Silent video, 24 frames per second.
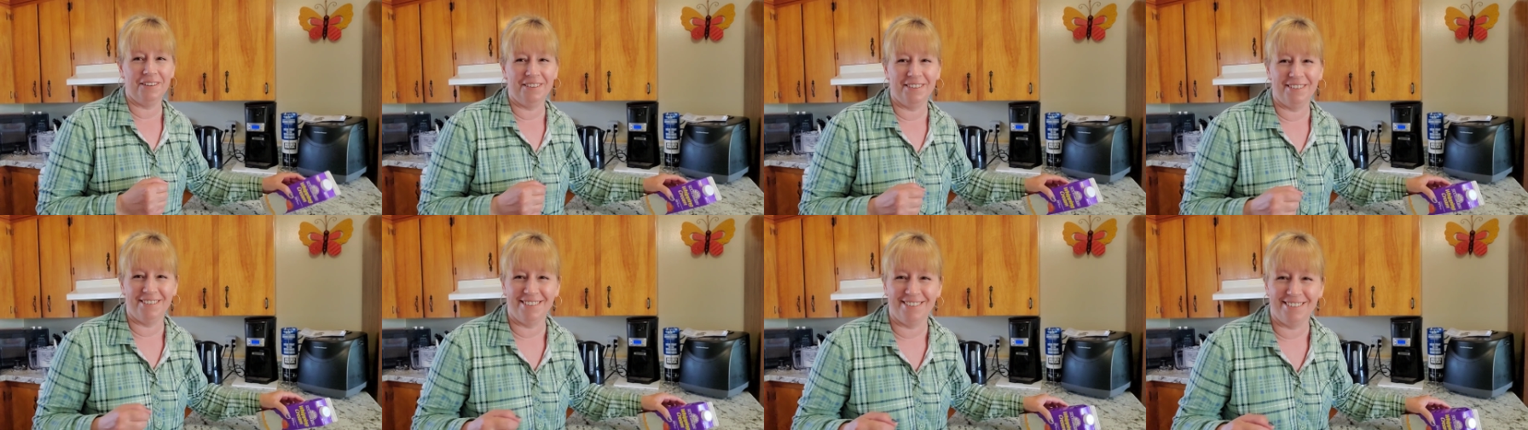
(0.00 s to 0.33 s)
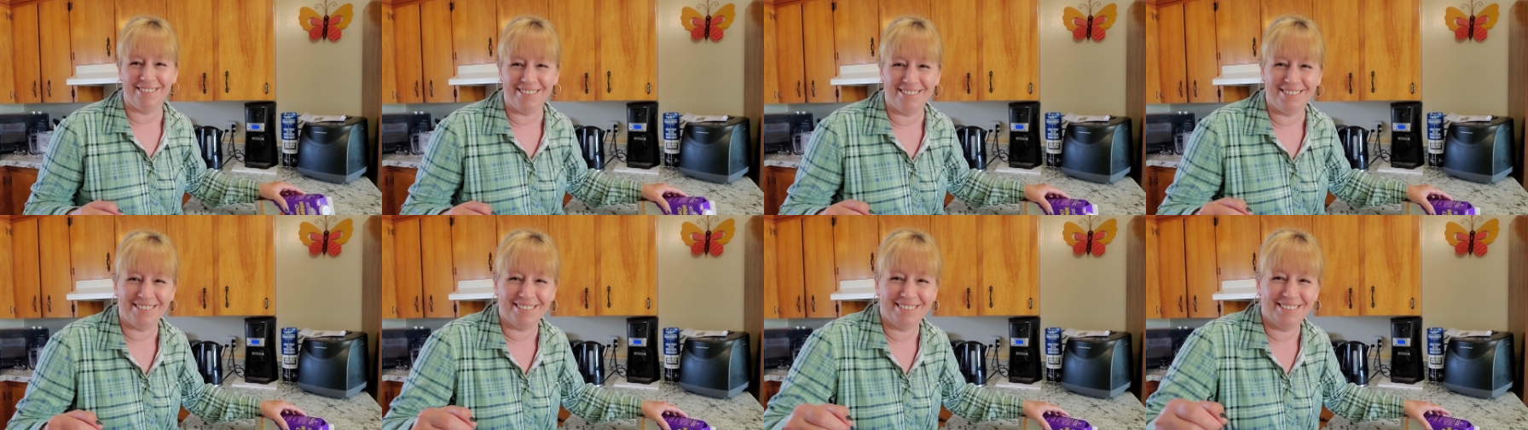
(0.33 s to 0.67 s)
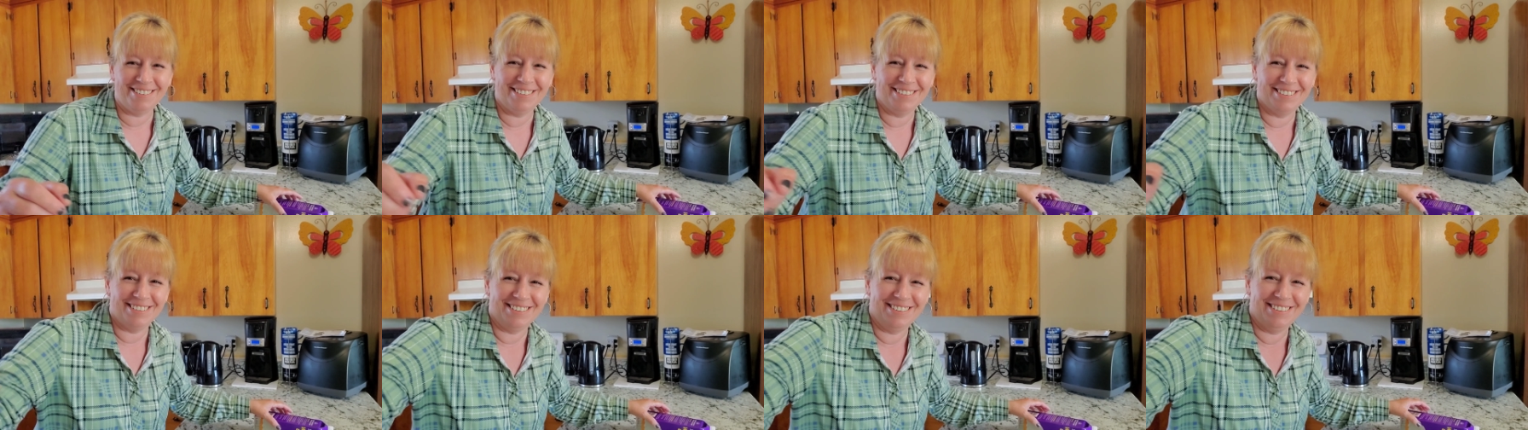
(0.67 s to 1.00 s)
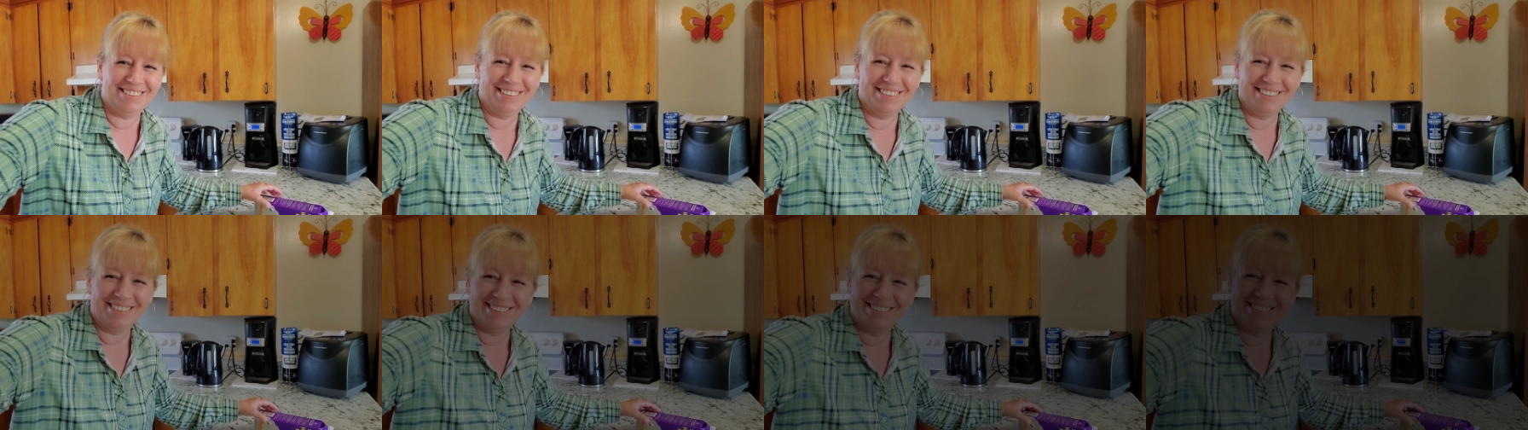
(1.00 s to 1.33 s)

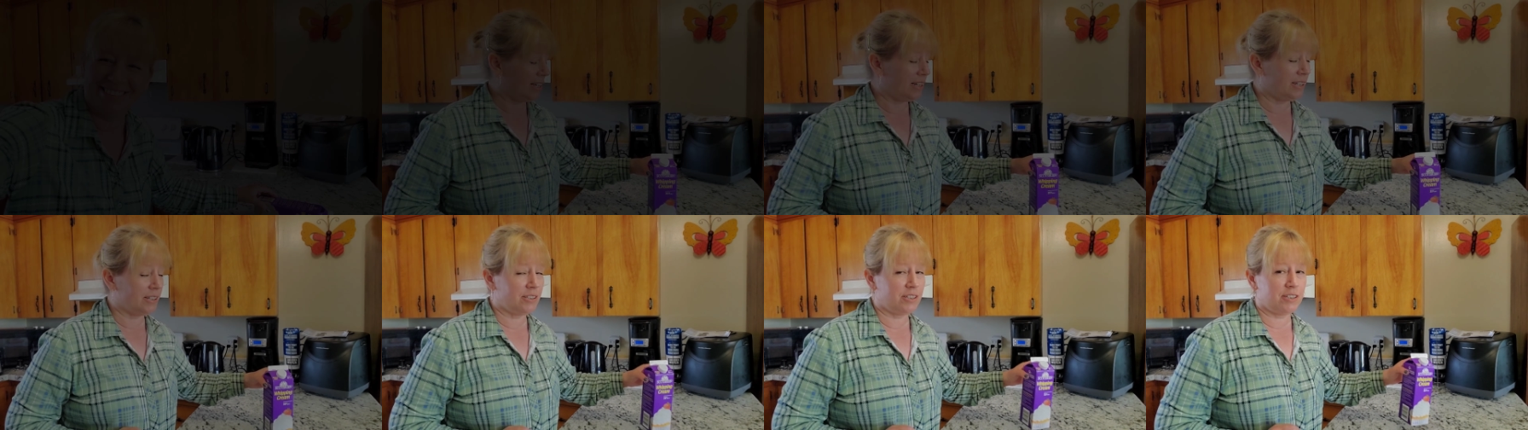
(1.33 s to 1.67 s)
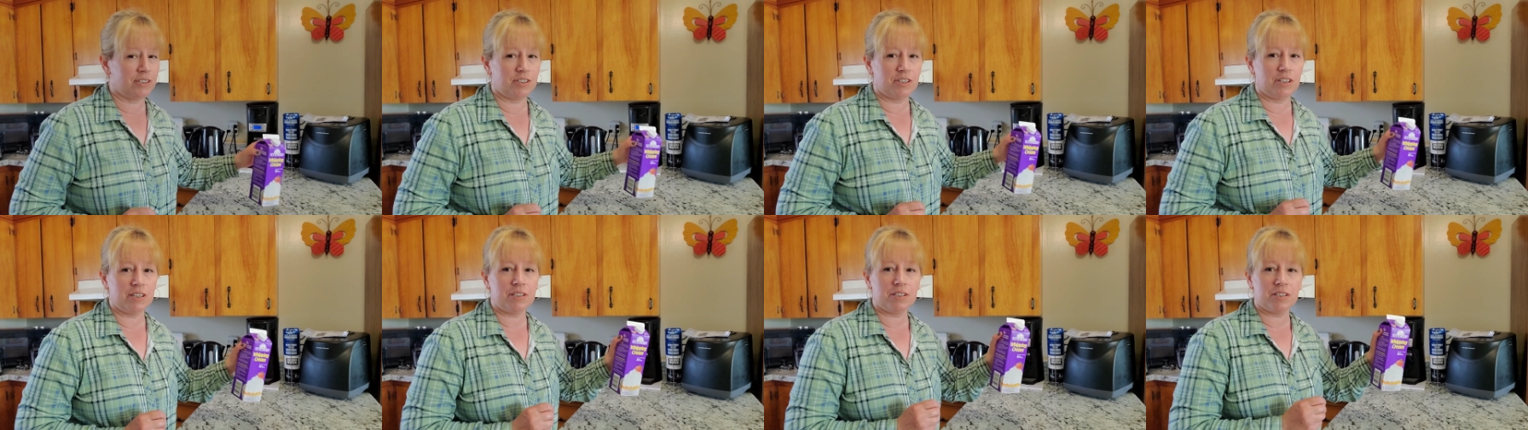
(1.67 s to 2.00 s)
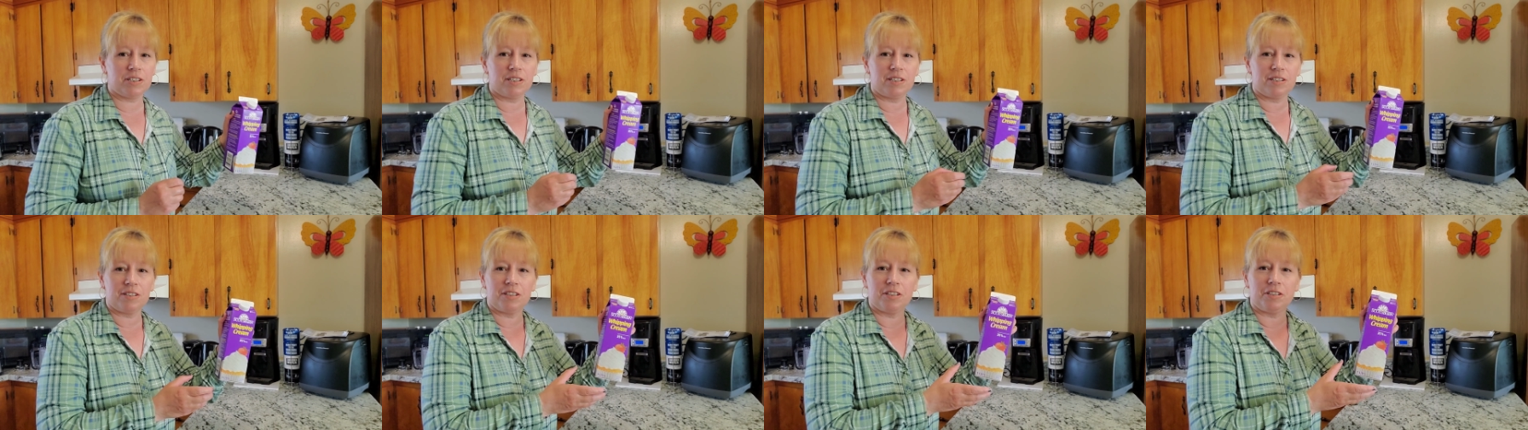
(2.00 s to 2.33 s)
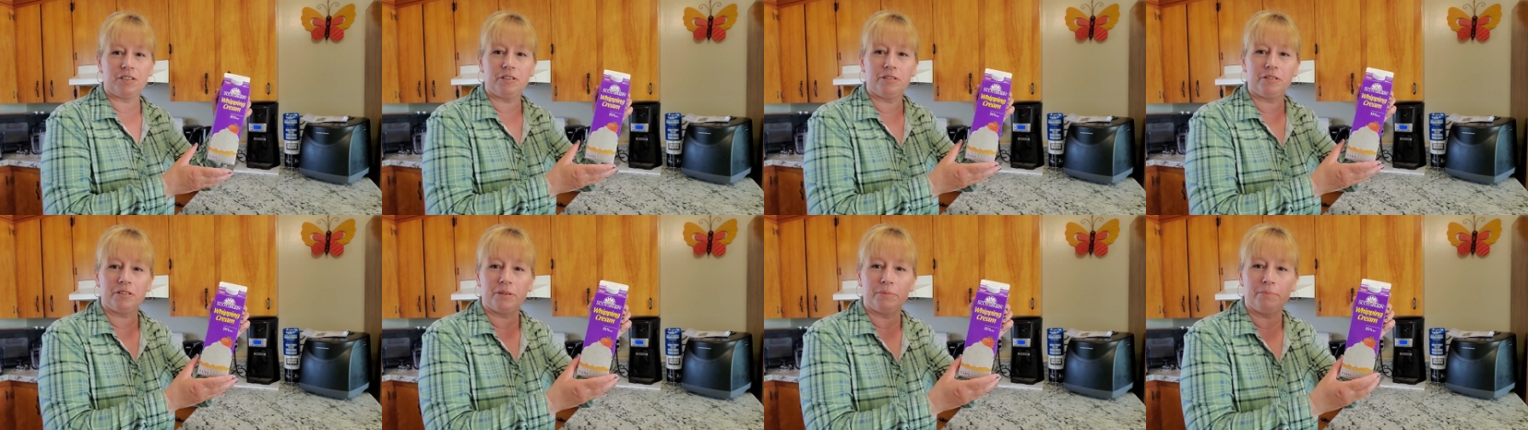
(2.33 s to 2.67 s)
And just to
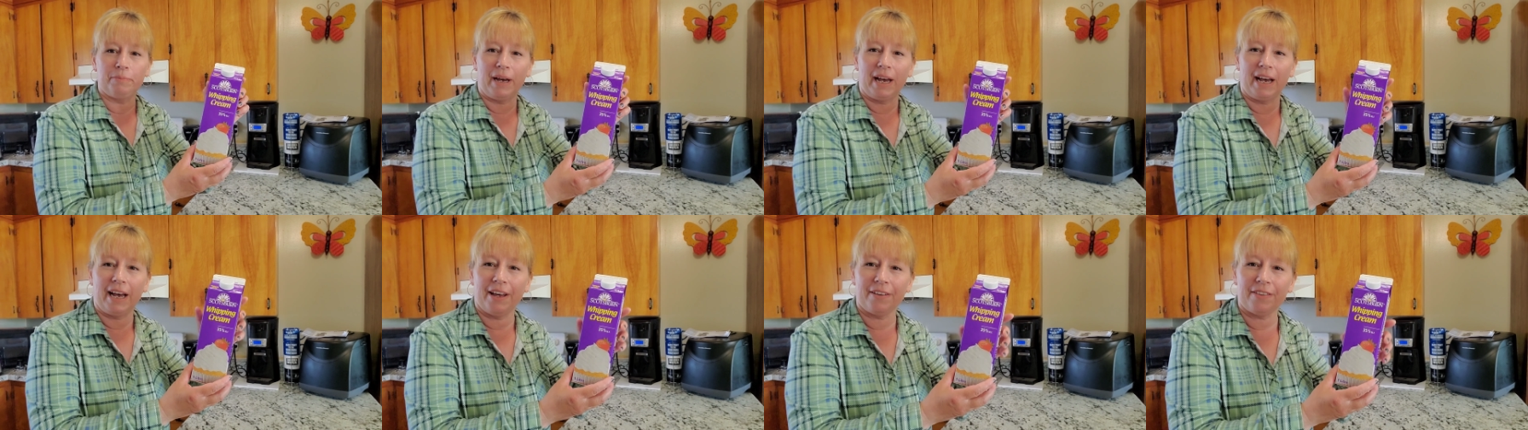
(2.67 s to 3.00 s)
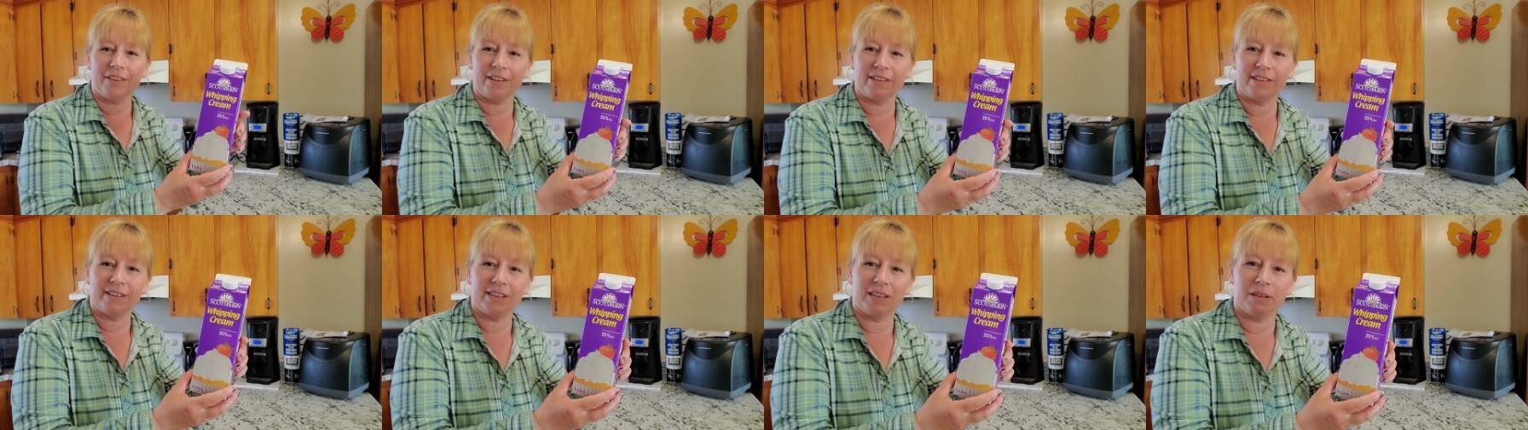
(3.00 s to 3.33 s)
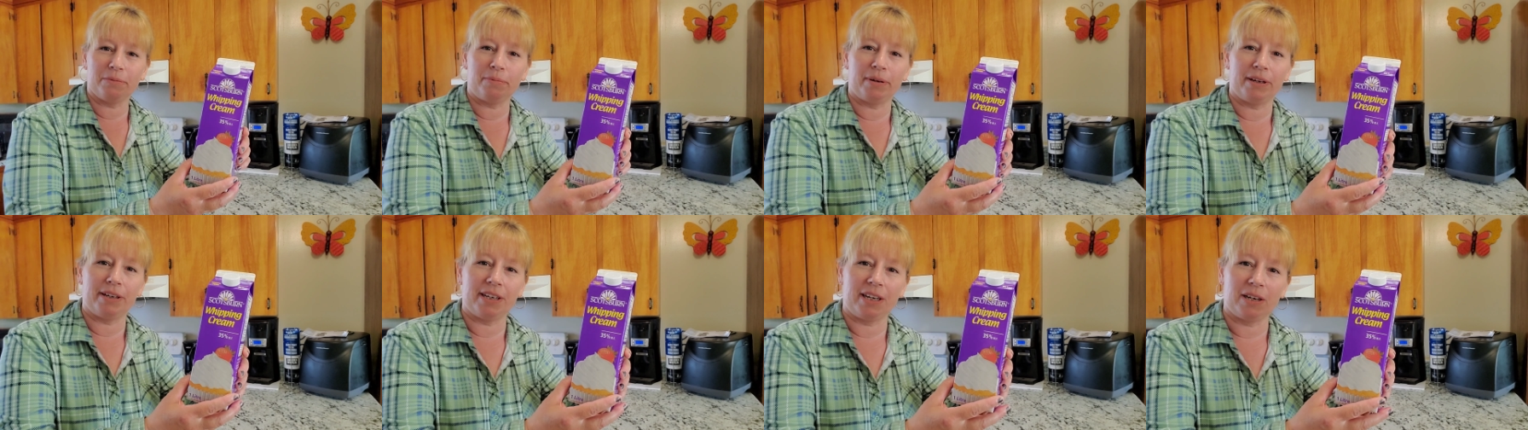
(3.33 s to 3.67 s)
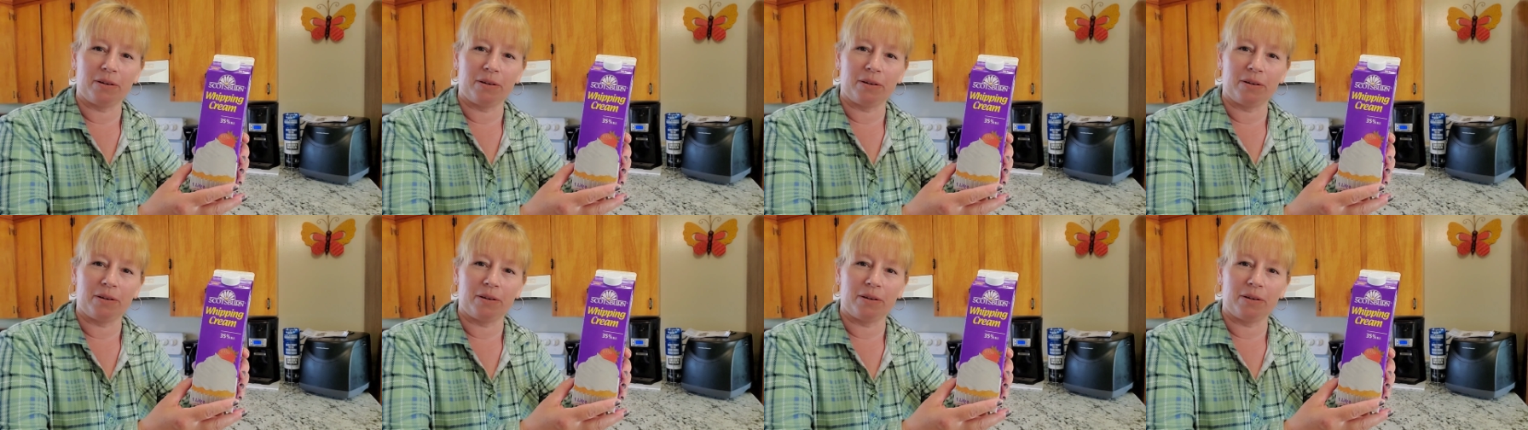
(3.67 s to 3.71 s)
do the math a little bit,